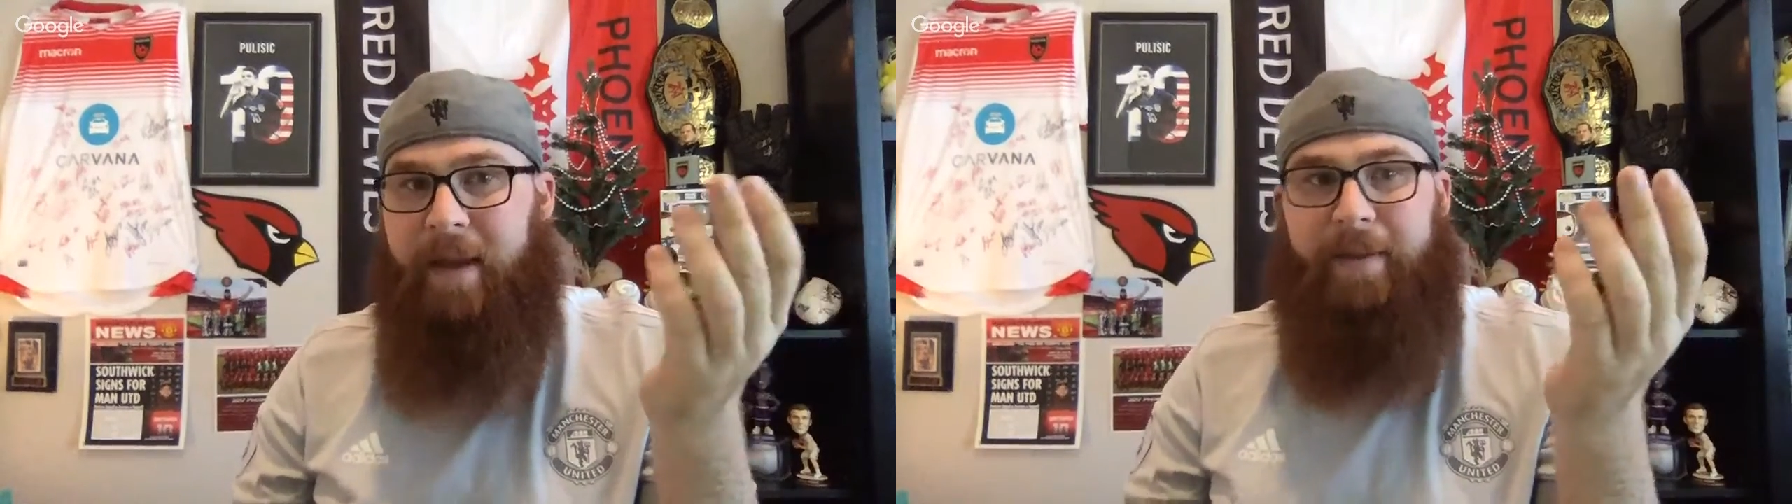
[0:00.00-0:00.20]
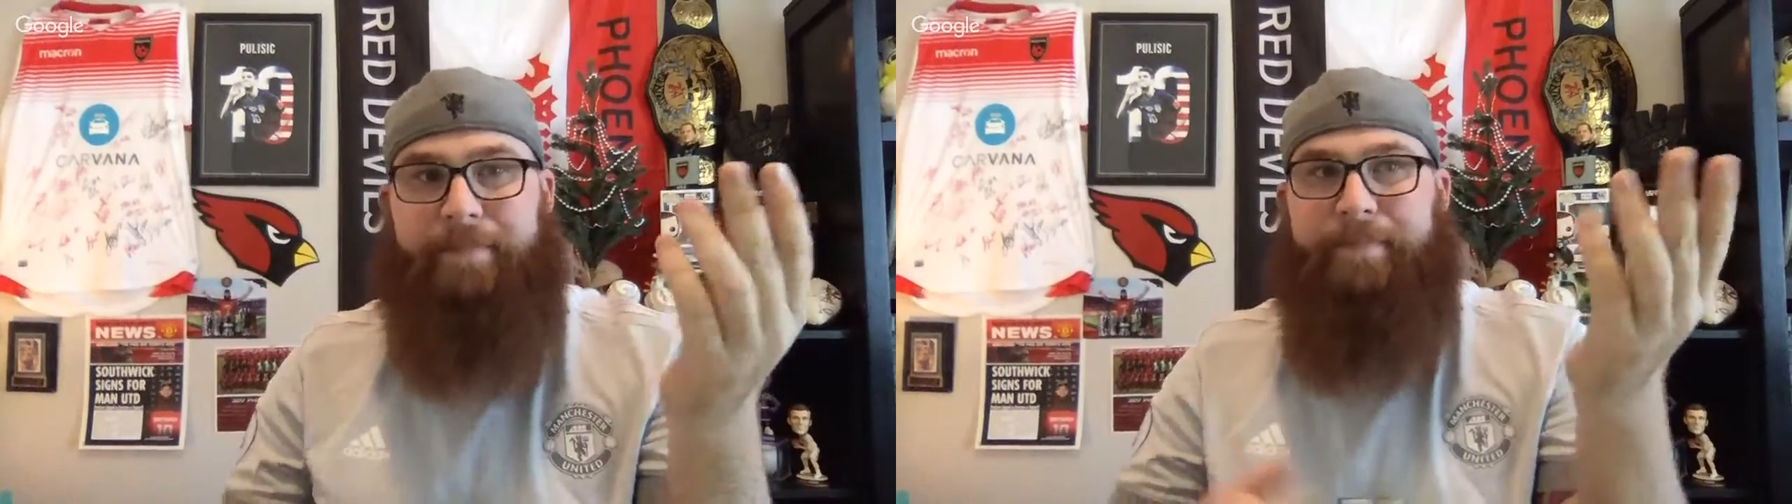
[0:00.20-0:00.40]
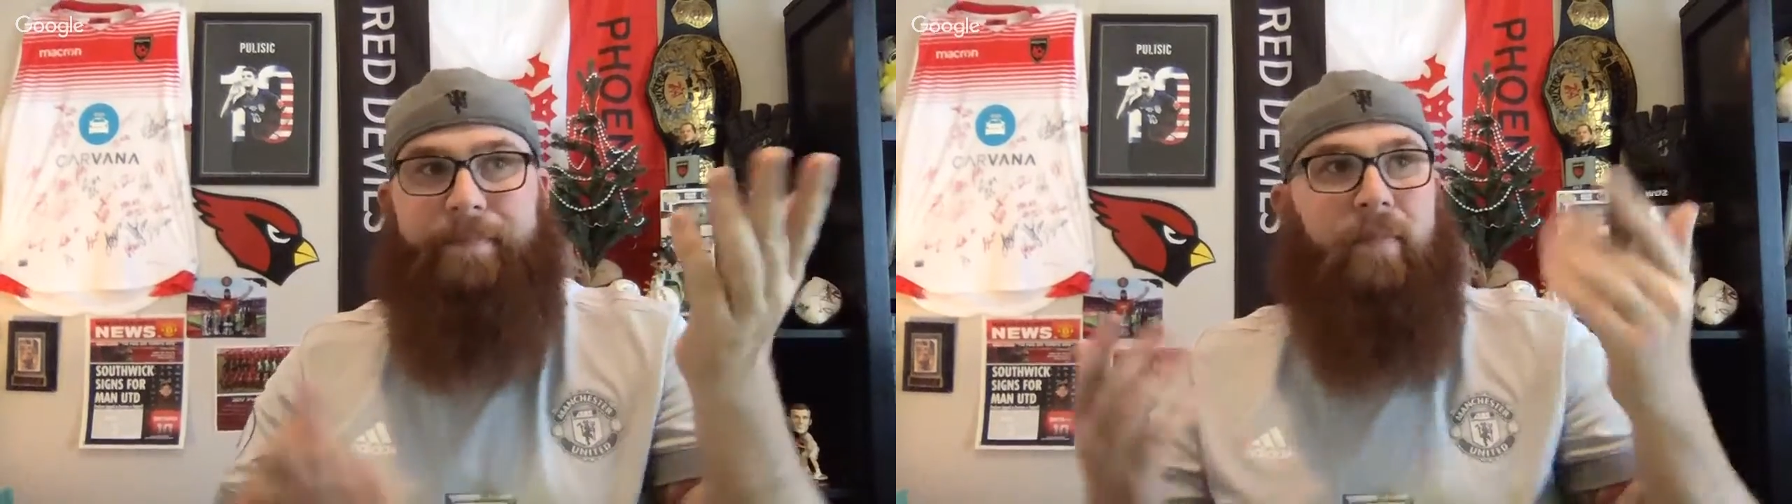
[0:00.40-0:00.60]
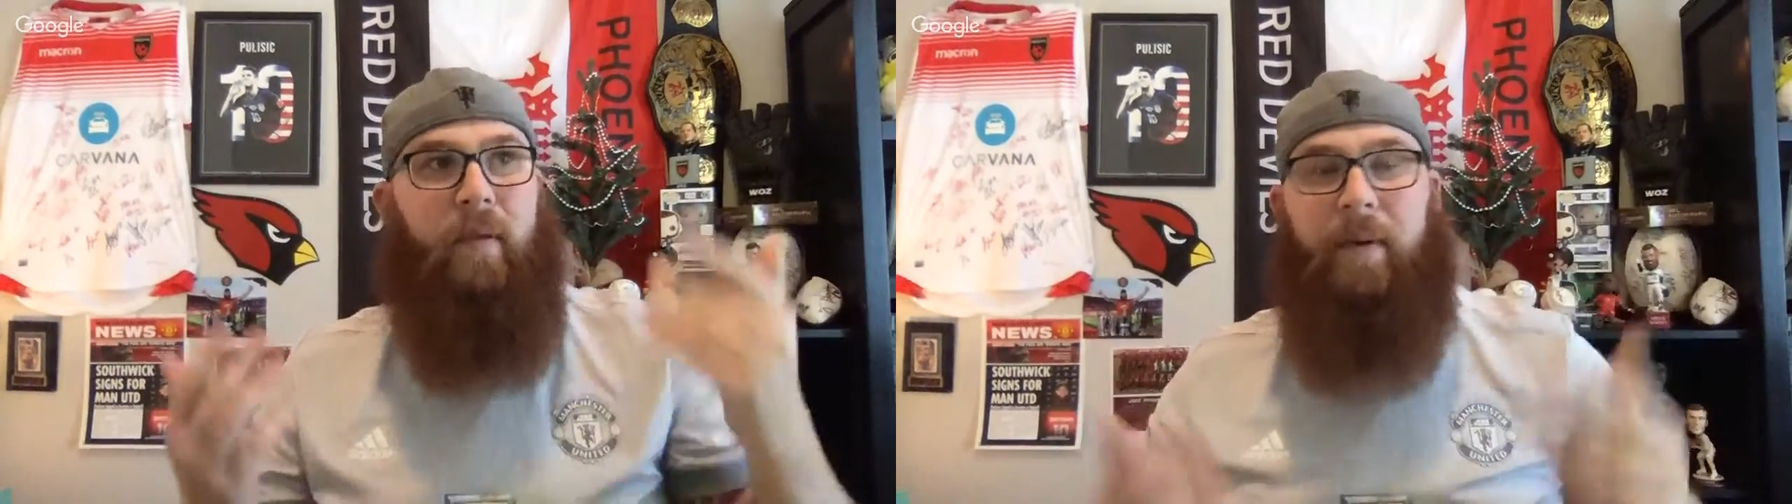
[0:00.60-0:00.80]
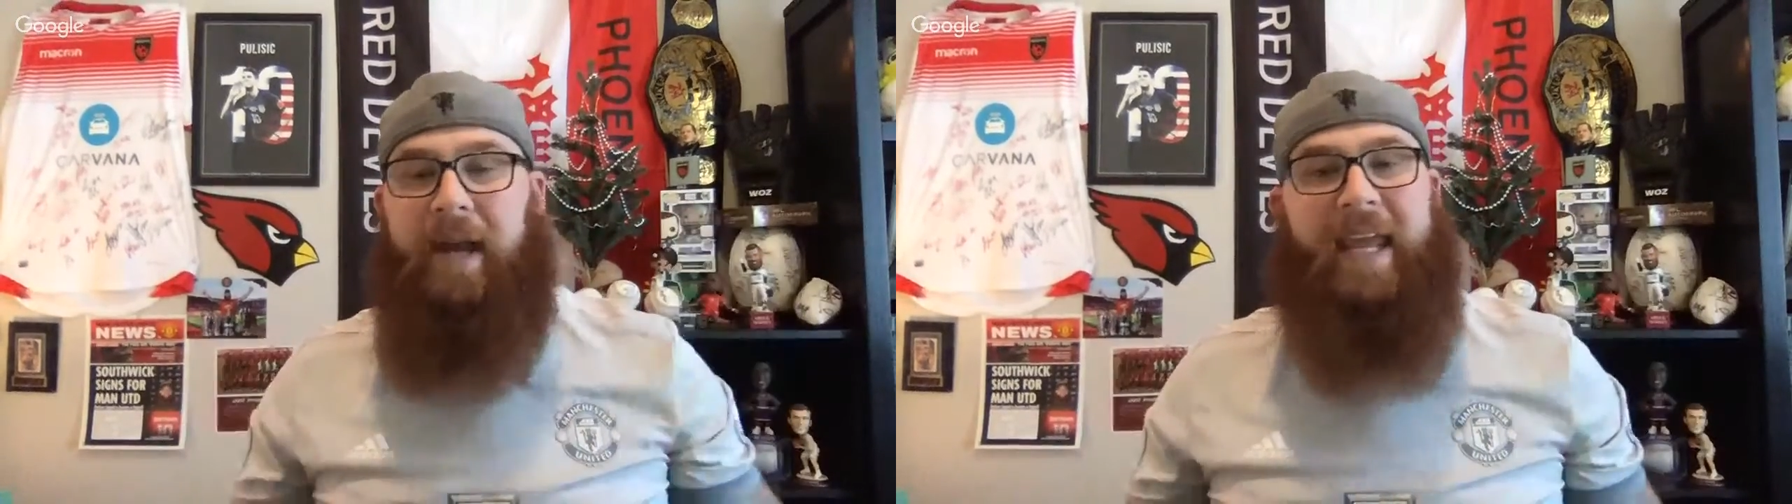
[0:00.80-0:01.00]
I mean,
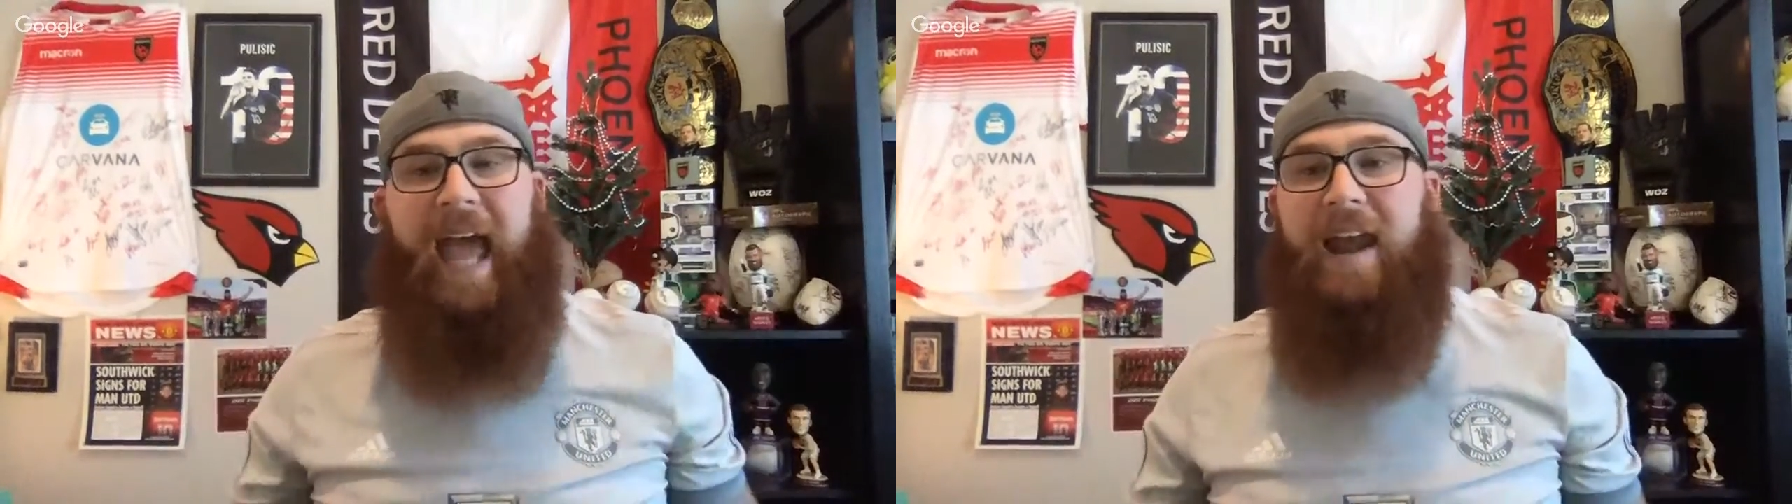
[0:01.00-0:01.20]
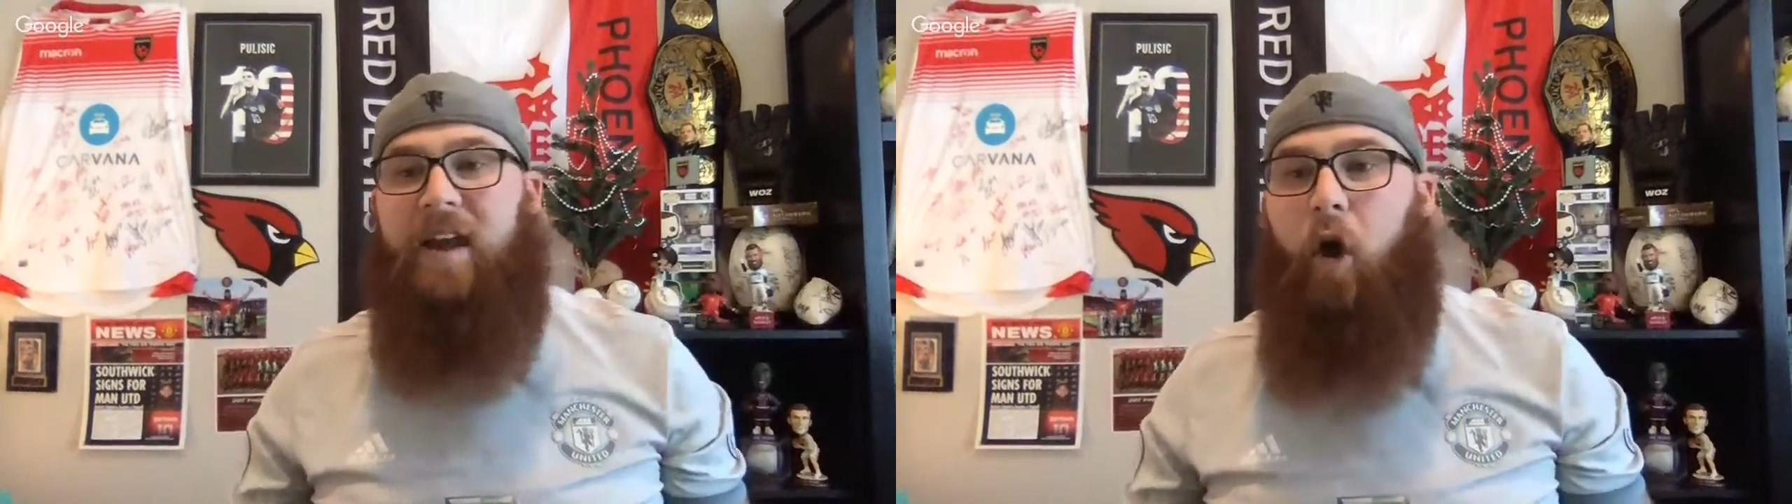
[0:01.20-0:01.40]
but again,